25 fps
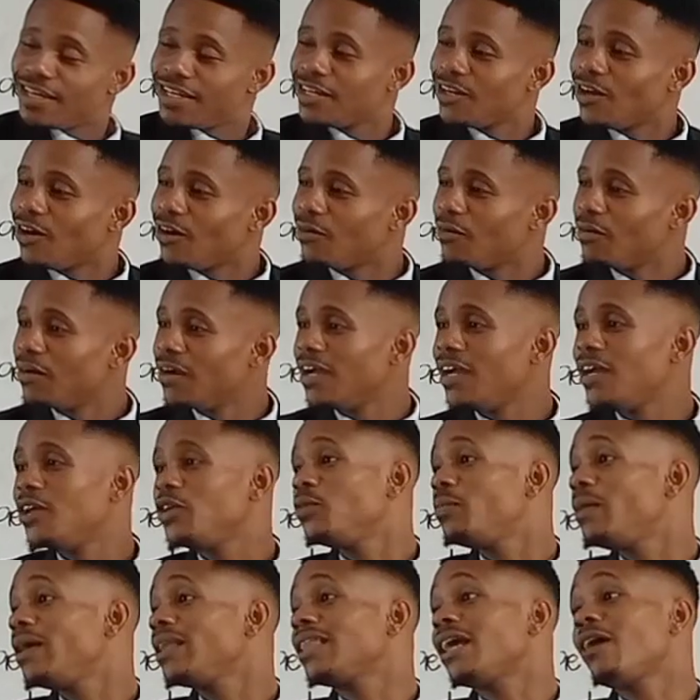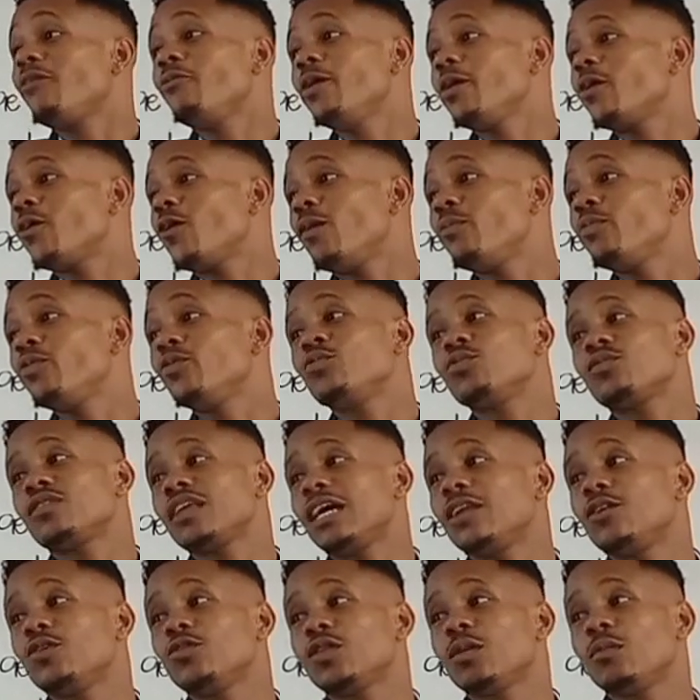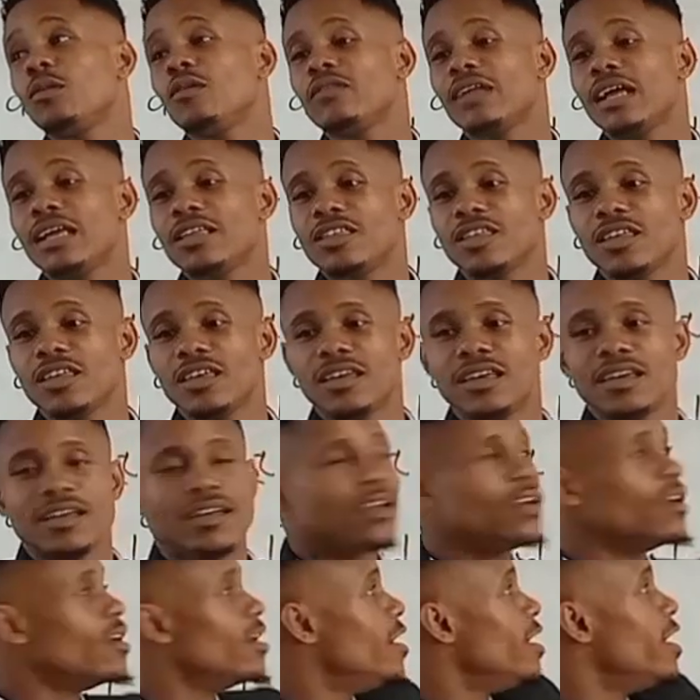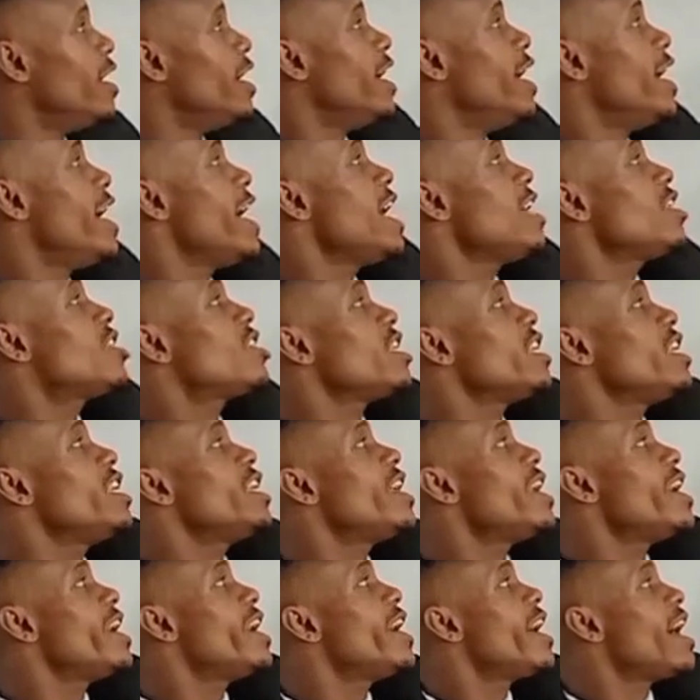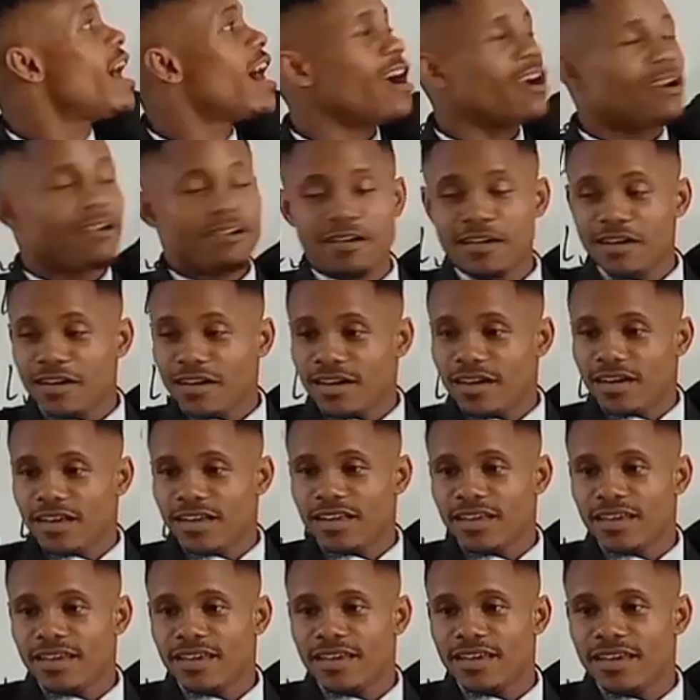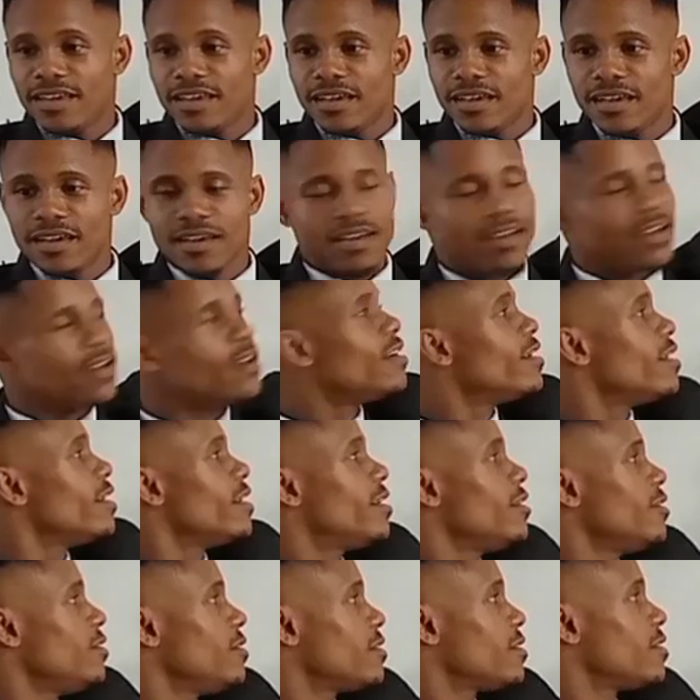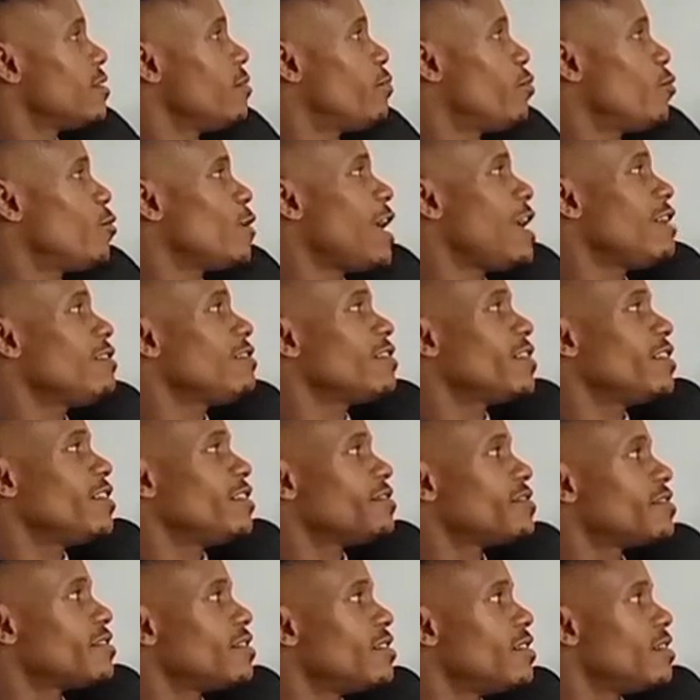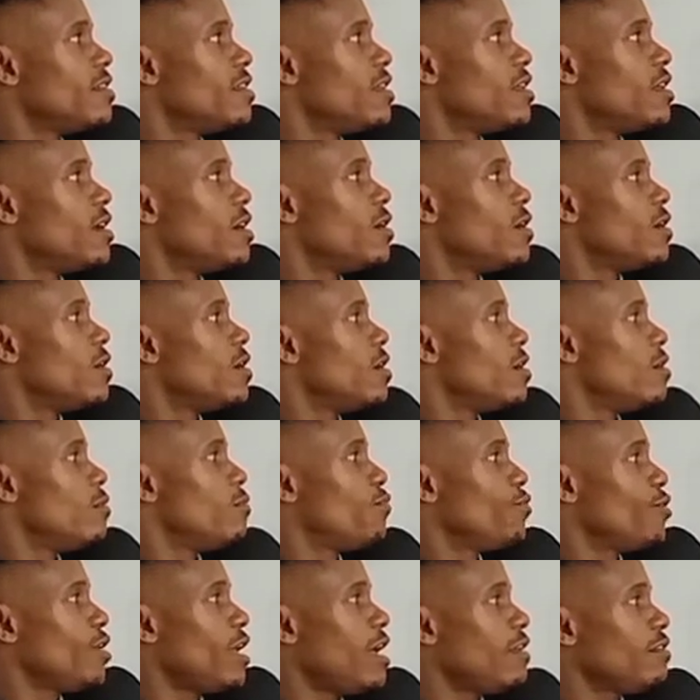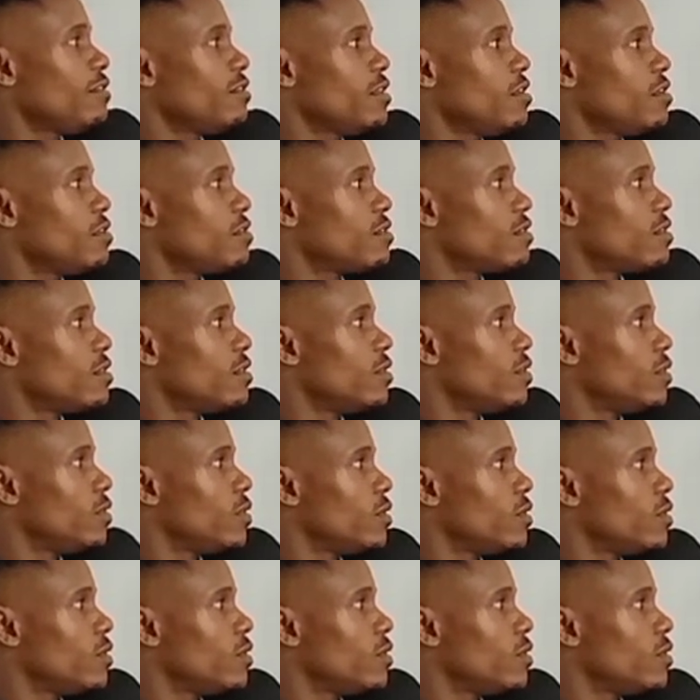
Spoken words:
You know, you better wake up, you stand on top of that chair. H-E-A-R. Good. Pronounce this. Pronounce this.